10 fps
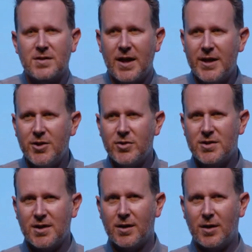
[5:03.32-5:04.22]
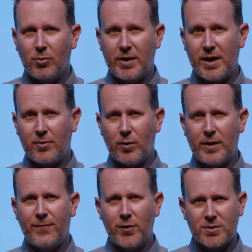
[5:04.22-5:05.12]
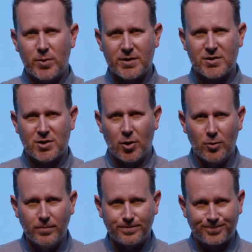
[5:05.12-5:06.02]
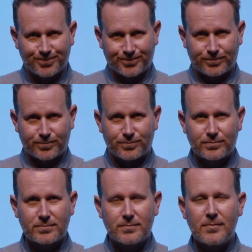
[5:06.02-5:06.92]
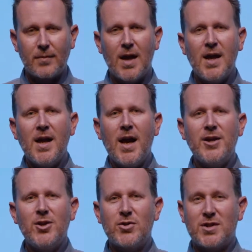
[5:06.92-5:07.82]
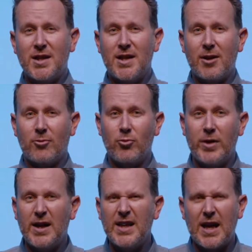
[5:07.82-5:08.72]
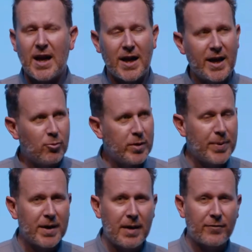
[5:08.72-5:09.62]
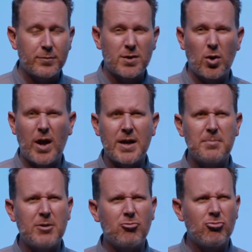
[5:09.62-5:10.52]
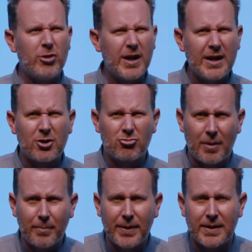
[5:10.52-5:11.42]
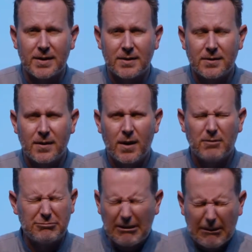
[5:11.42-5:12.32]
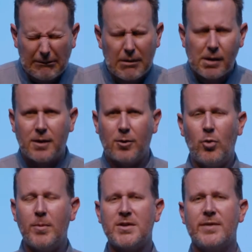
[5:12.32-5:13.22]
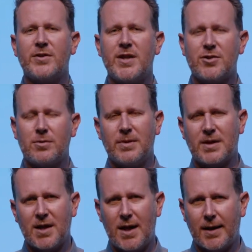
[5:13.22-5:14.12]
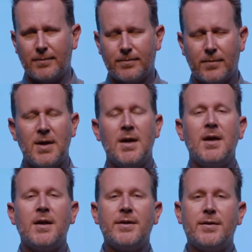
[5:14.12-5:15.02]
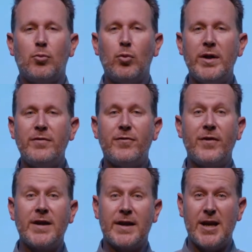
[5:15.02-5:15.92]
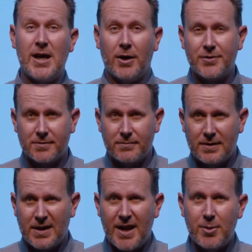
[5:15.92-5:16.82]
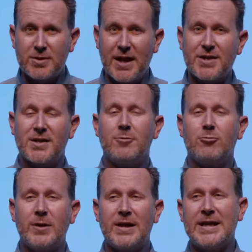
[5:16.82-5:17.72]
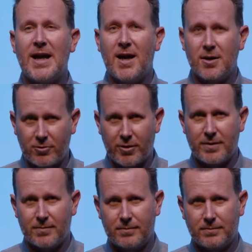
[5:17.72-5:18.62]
He used to, when he first went to school, he used to get really, we'd pick him up from school and he'd be really grumpy, almost have a tantrum in the car. We figured out he was actually really hungry.